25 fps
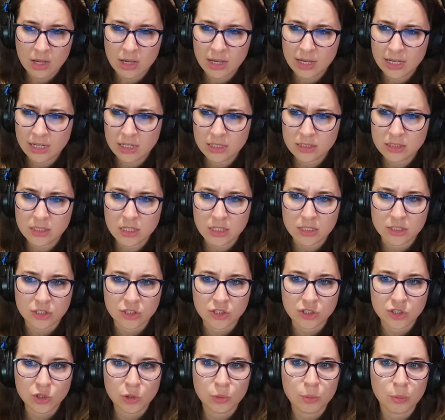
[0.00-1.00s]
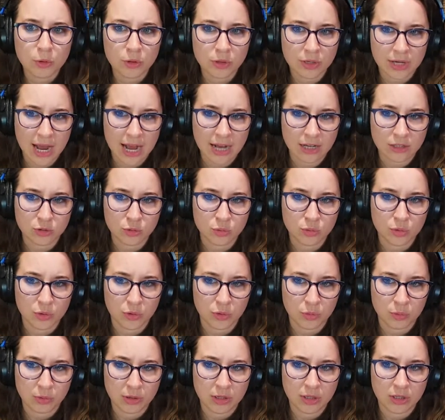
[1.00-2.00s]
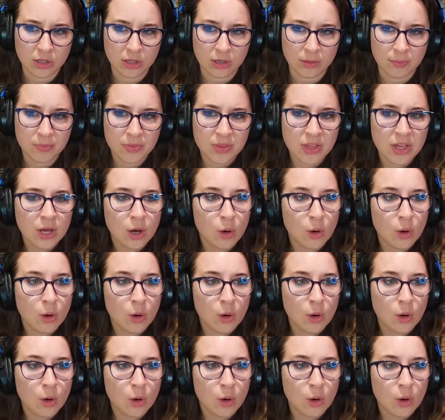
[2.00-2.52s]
It is a supernatural thriller